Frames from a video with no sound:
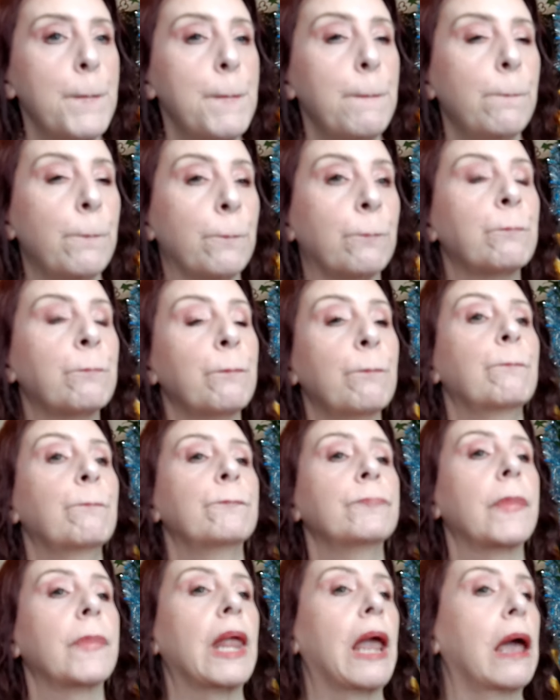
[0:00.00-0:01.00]
Hmm.
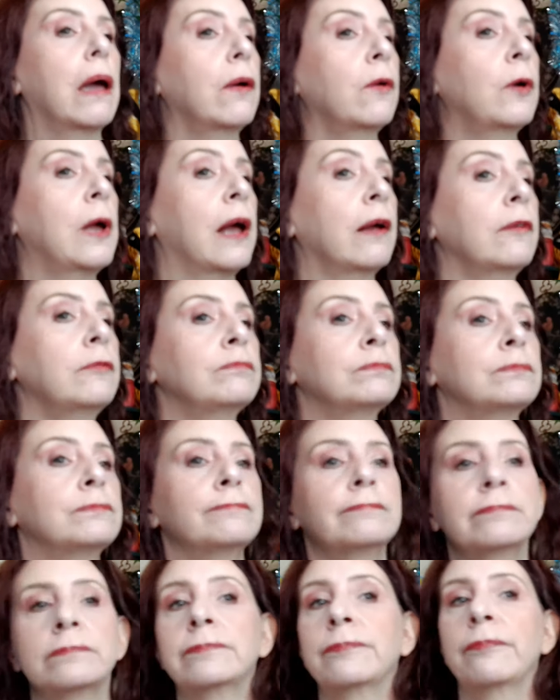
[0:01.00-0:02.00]
Okay.
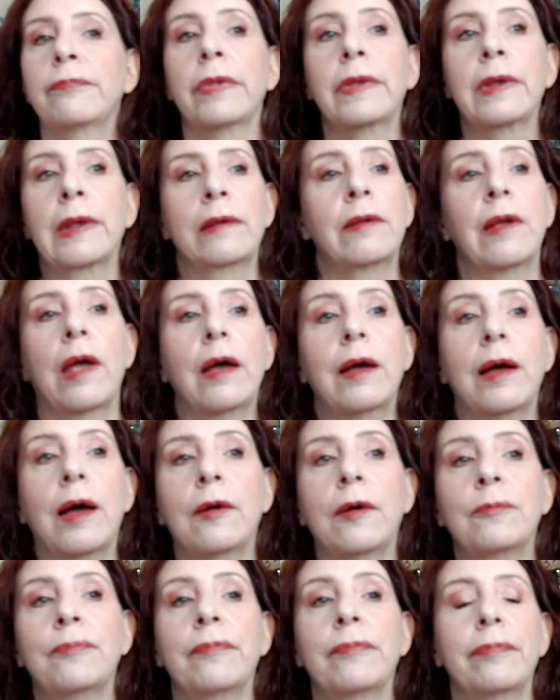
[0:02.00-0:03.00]

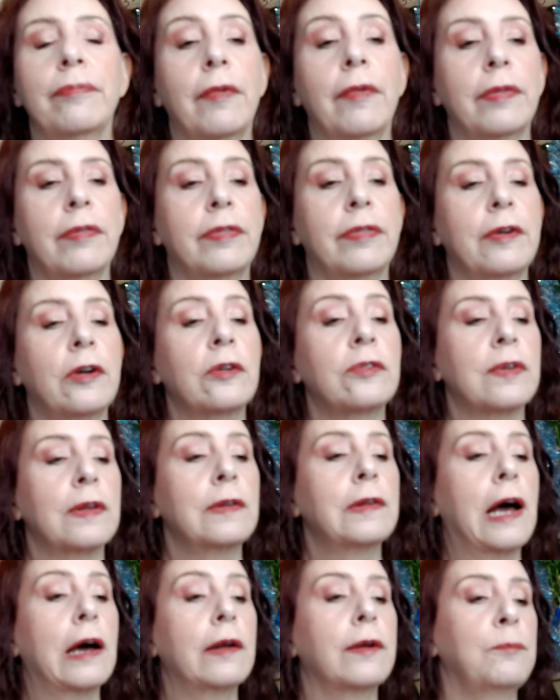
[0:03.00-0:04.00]
Um, there's
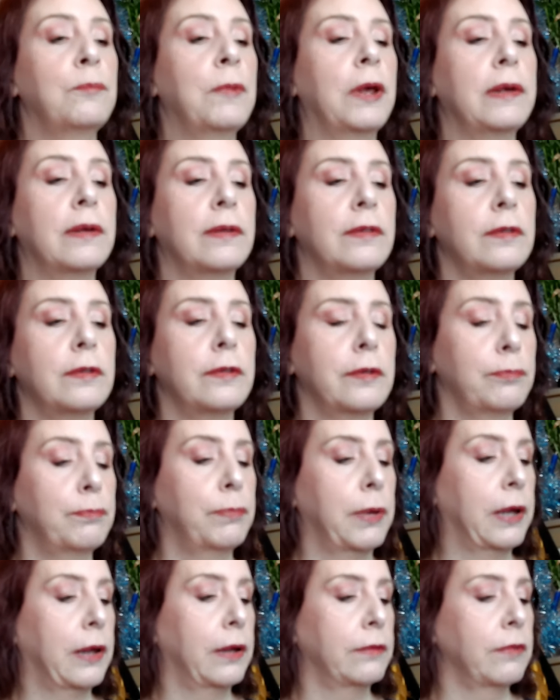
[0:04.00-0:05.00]
a lot of mist,
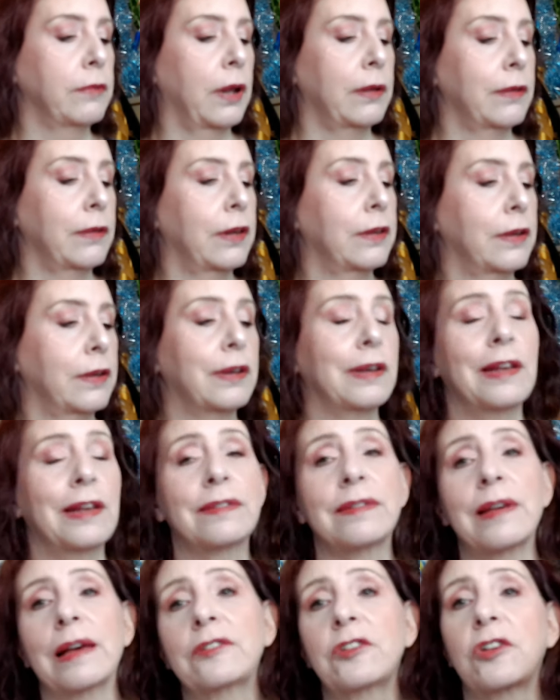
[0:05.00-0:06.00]
but
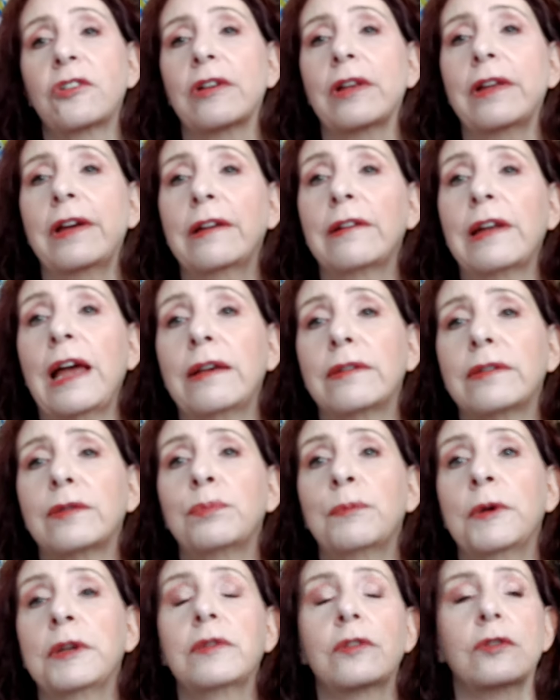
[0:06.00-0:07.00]
it's actually a
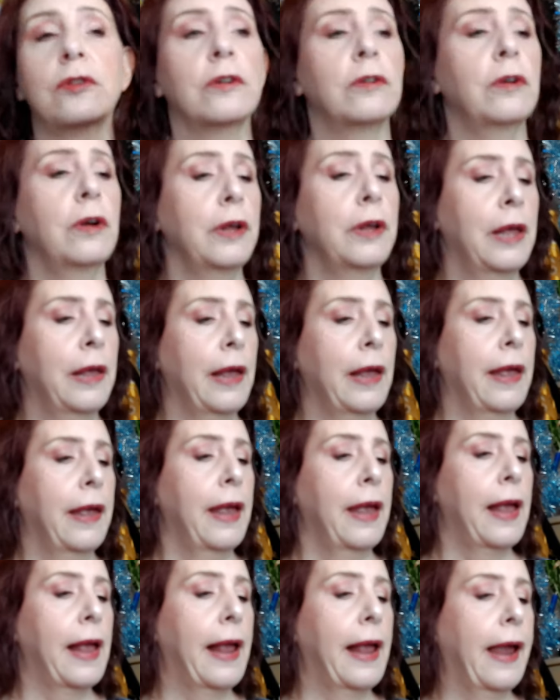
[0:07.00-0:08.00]
nice mister,
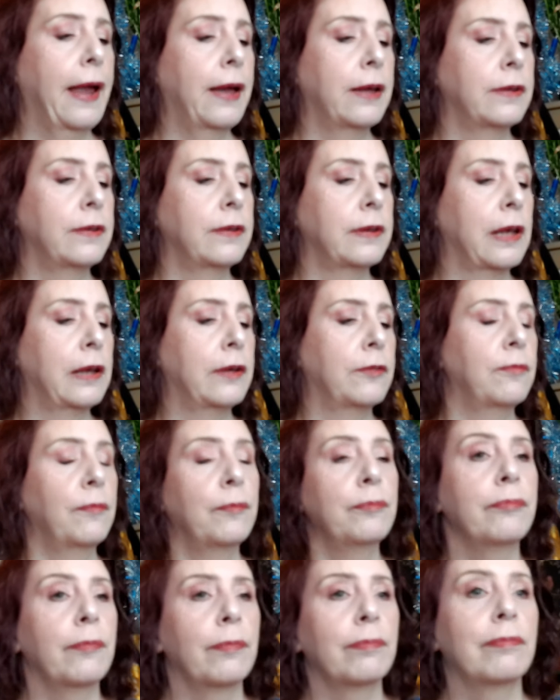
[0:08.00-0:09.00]
and
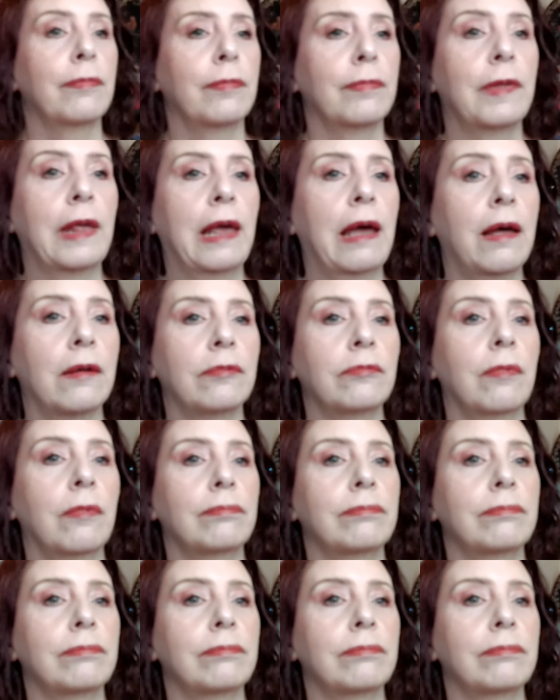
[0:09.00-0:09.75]
um, yeah,